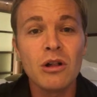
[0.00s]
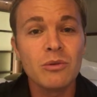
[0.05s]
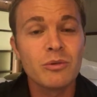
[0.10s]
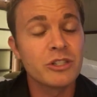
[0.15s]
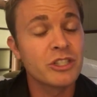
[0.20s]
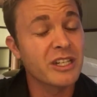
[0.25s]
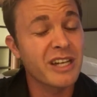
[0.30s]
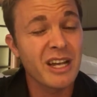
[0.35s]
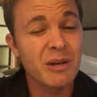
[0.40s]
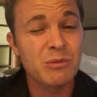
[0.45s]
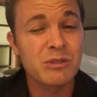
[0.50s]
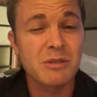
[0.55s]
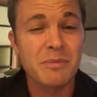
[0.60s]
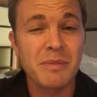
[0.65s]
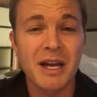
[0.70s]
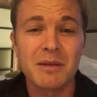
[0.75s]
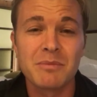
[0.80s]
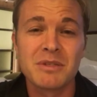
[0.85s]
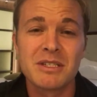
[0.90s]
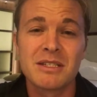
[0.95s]
which again was a
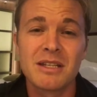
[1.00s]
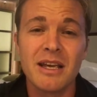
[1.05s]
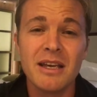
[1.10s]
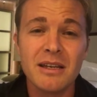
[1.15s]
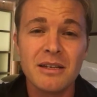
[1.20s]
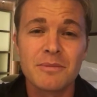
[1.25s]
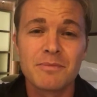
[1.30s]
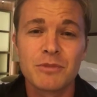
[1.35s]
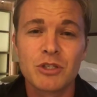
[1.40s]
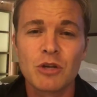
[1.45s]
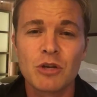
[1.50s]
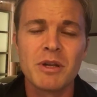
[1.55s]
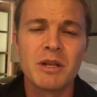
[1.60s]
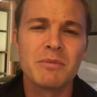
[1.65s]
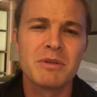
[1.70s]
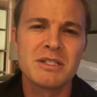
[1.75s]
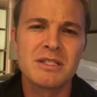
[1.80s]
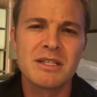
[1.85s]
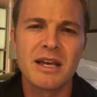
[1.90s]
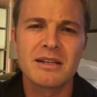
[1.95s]
bad mistake. Too many
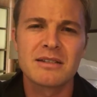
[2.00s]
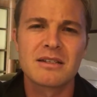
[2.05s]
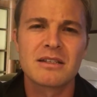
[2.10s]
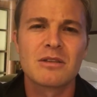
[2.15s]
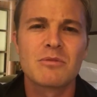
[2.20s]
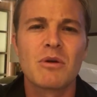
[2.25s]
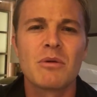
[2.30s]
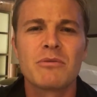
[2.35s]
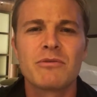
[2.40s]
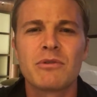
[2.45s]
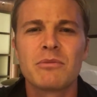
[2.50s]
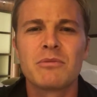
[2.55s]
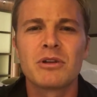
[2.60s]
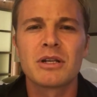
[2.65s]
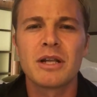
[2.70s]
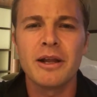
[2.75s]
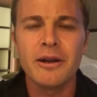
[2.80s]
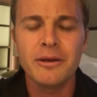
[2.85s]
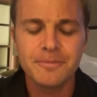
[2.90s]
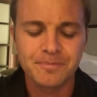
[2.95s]
mistakes at the moment from
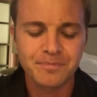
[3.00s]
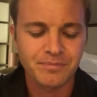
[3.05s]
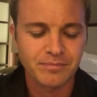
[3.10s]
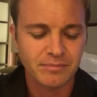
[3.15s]
Leclerc.